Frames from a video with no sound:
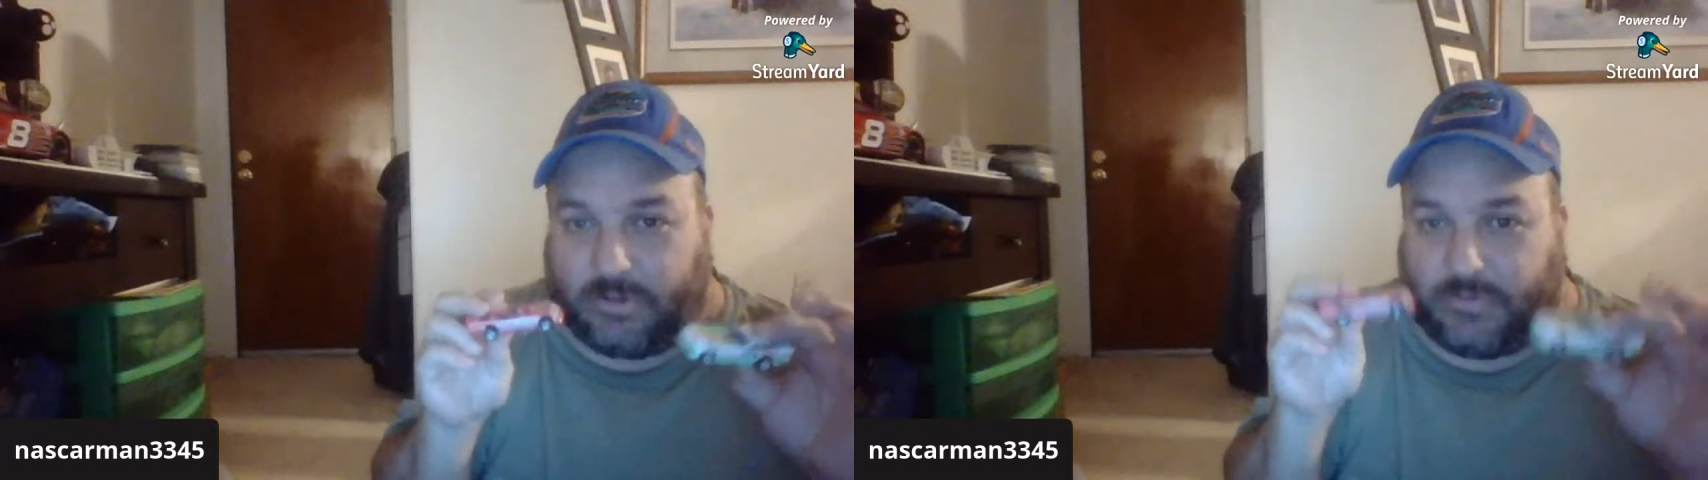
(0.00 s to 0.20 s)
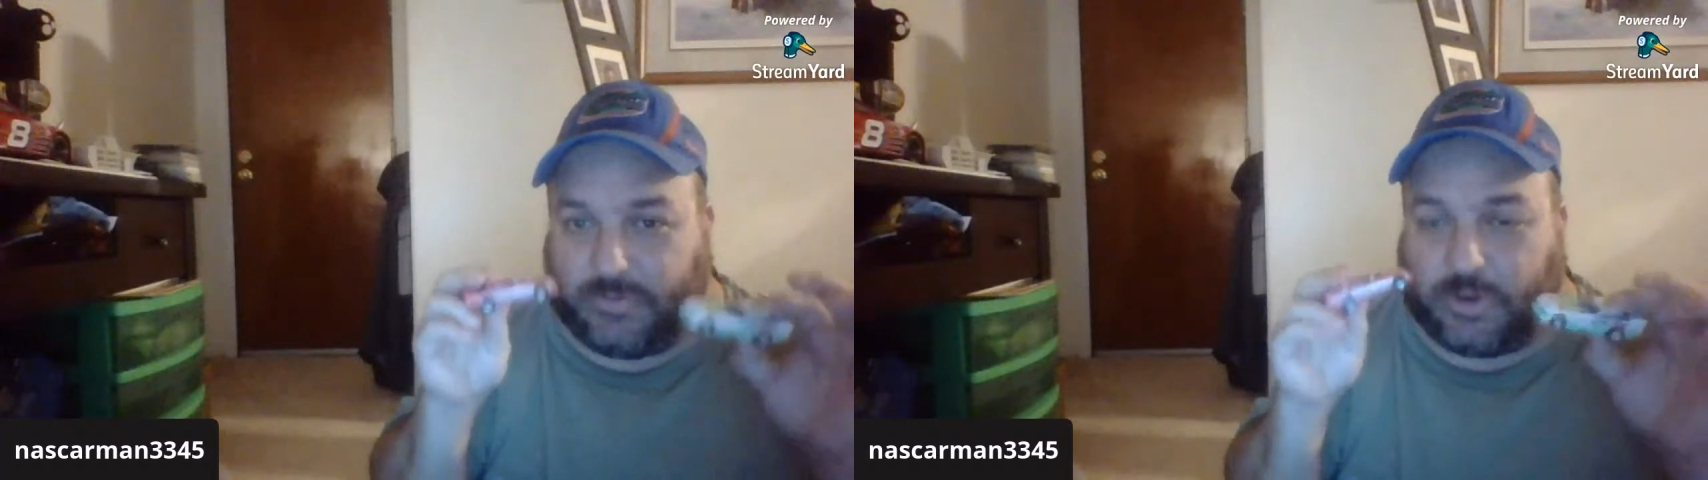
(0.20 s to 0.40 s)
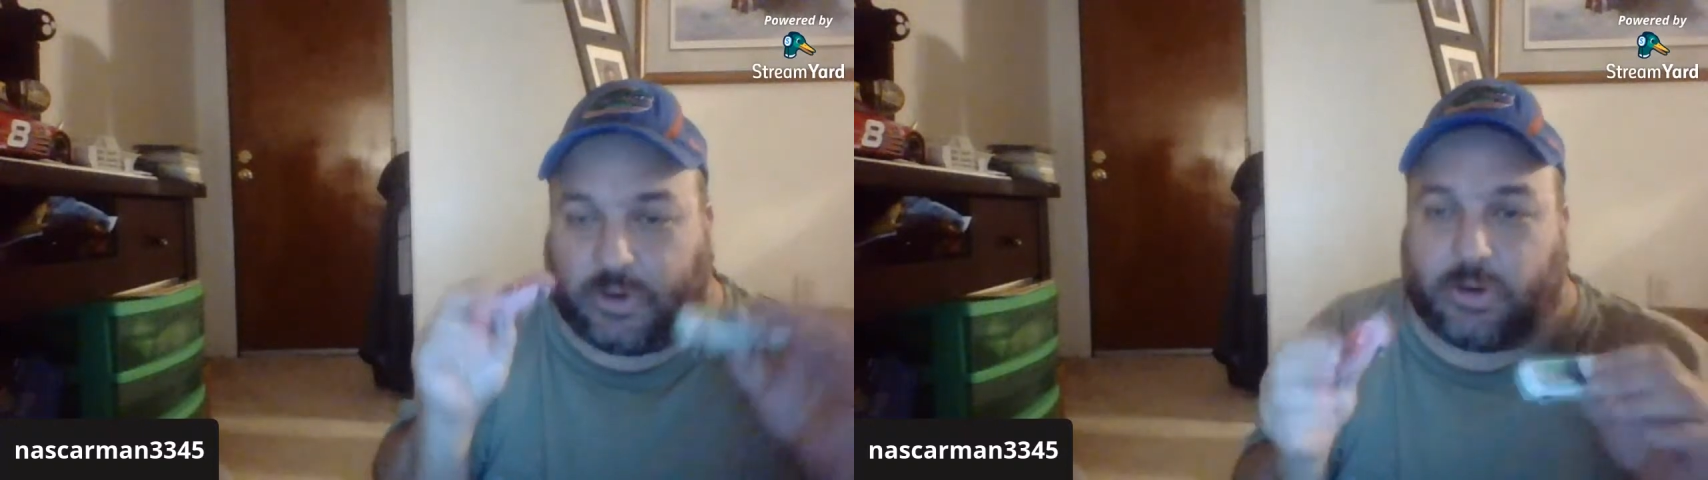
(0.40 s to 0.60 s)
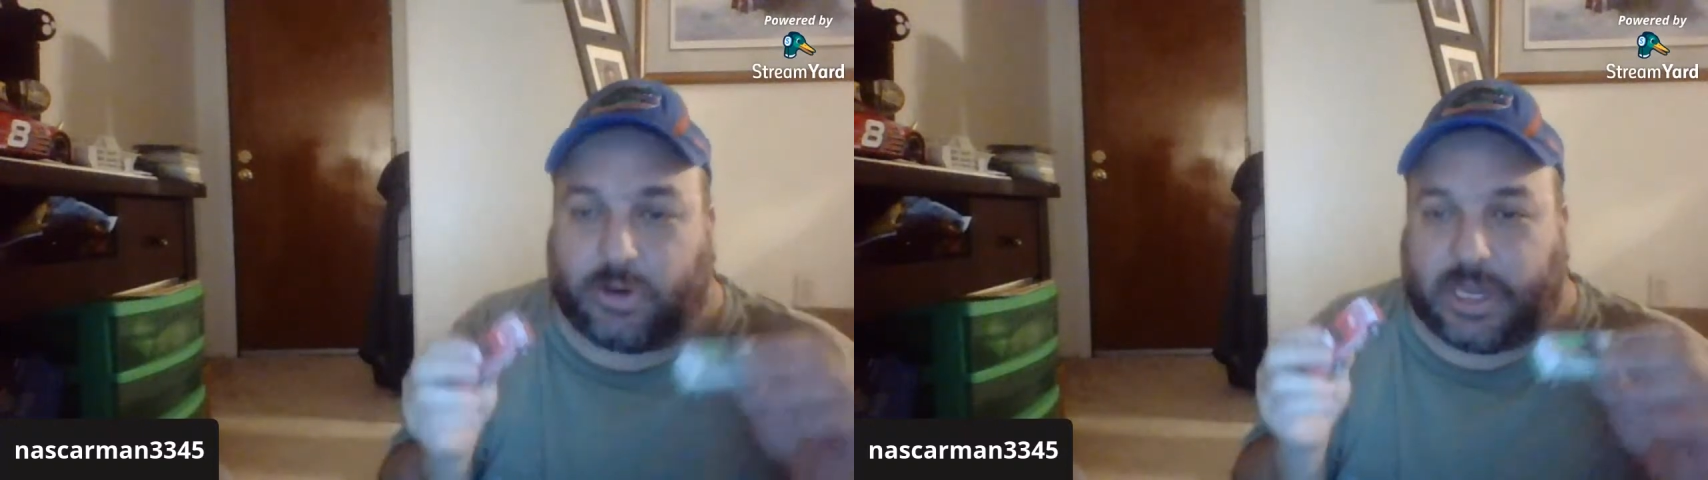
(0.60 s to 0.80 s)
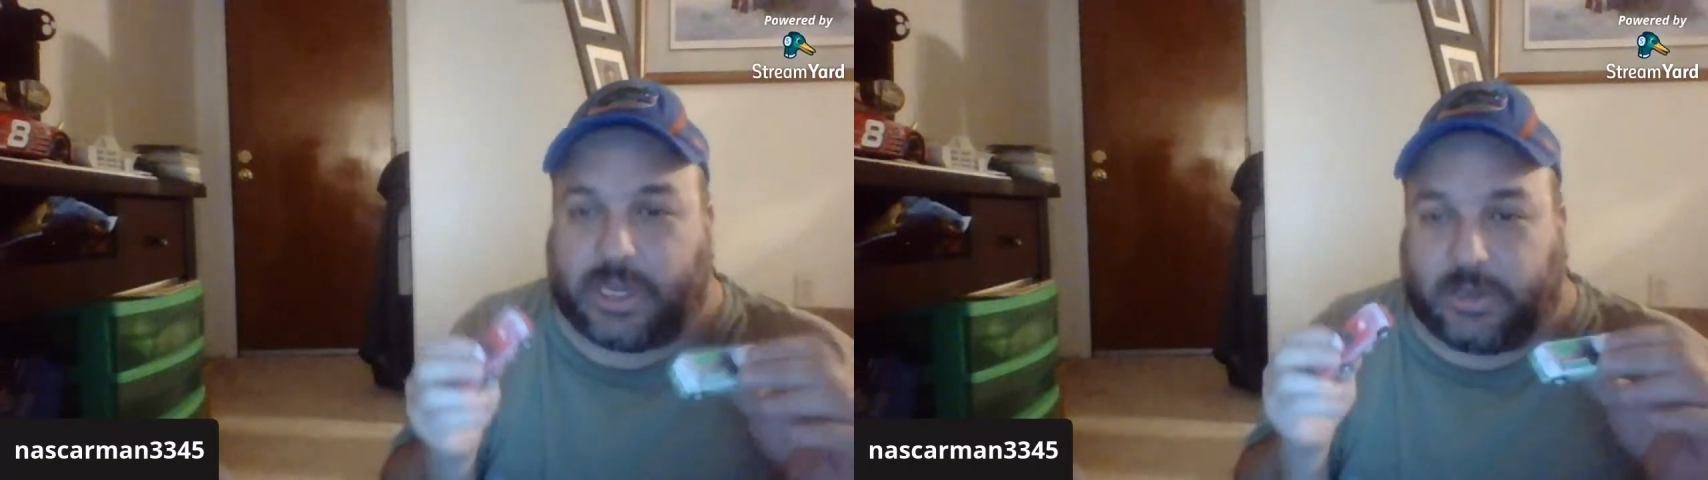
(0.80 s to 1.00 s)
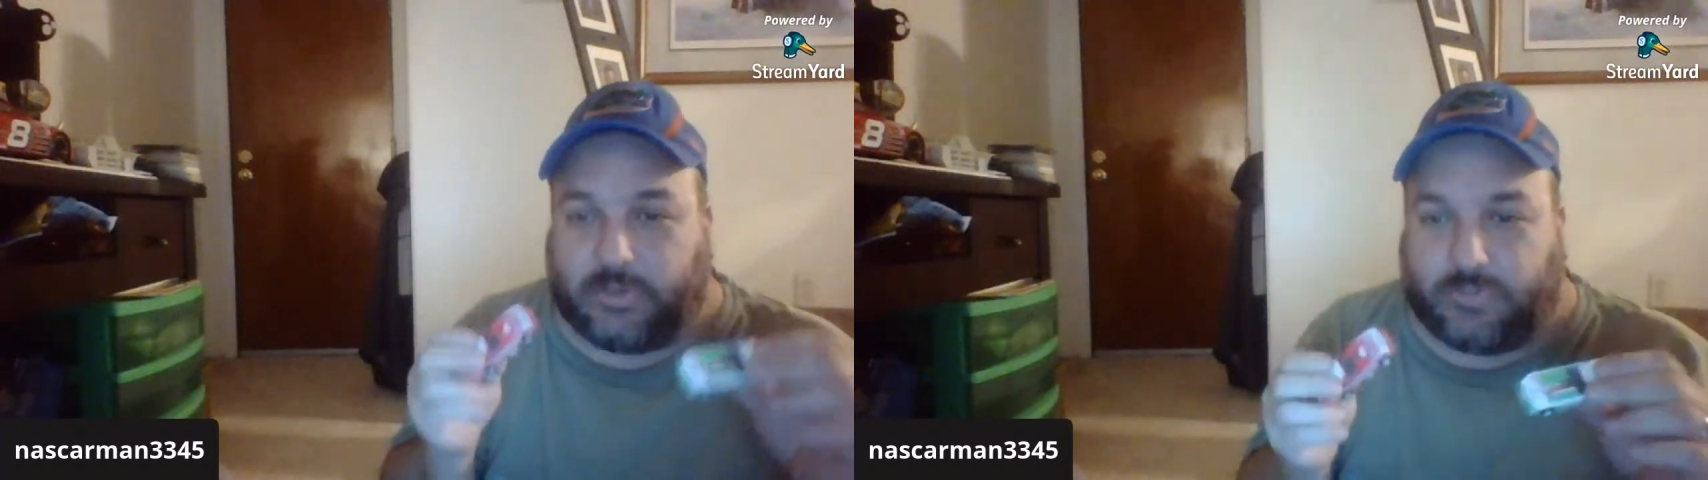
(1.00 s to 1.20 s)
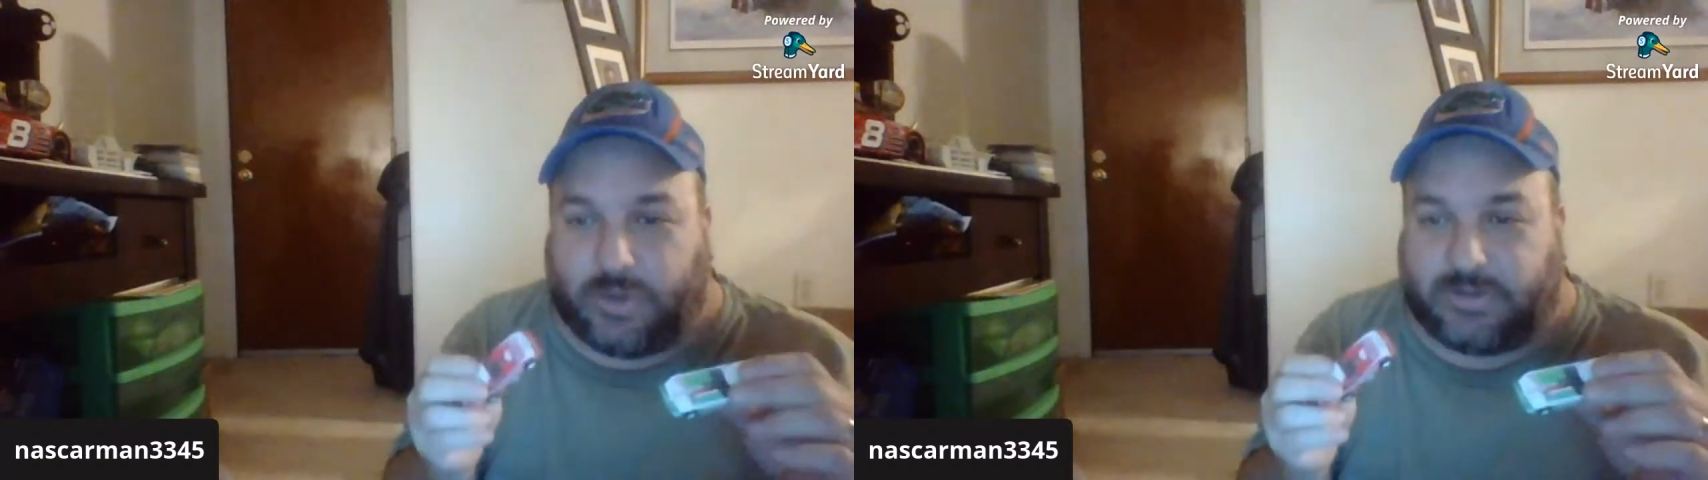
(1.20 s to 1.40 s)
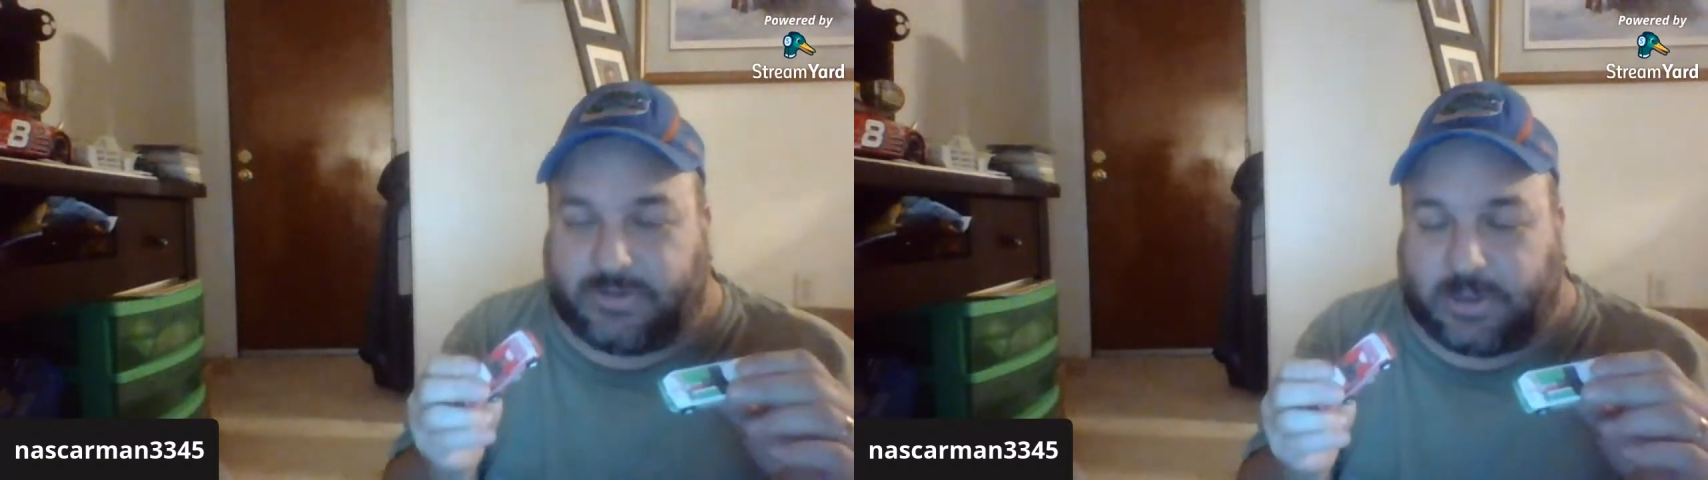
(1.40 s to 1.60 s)
if you're going to get into
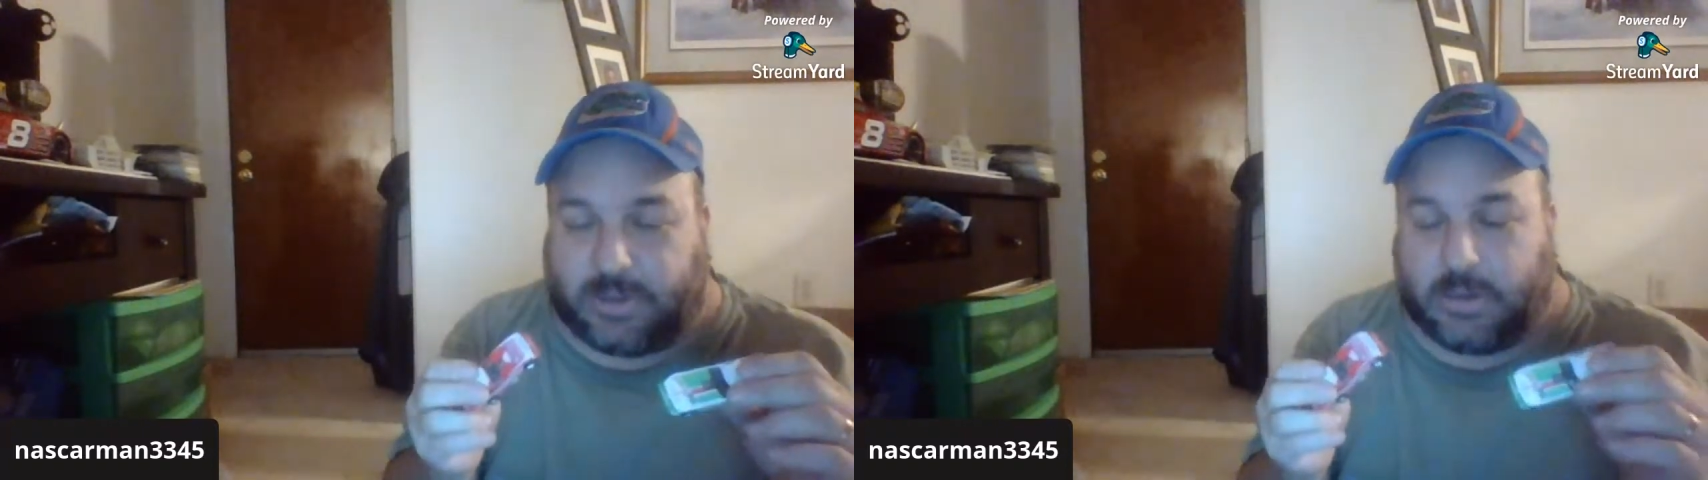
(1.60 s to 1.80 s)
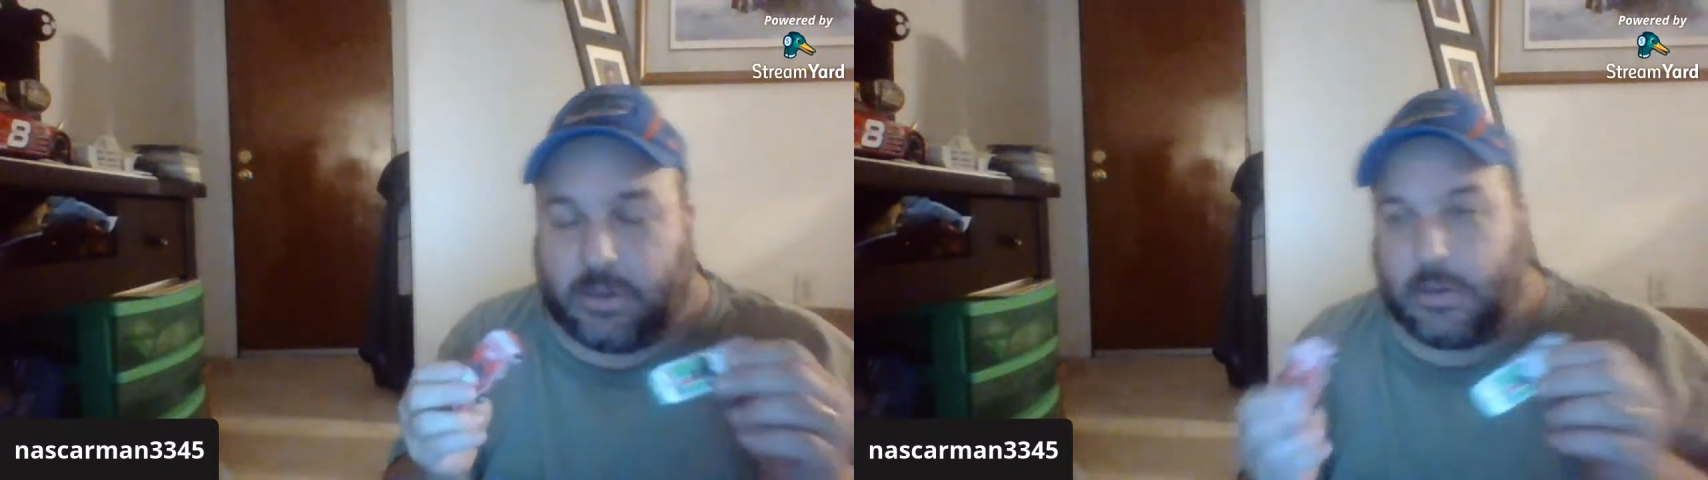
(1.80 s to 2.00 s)
racing,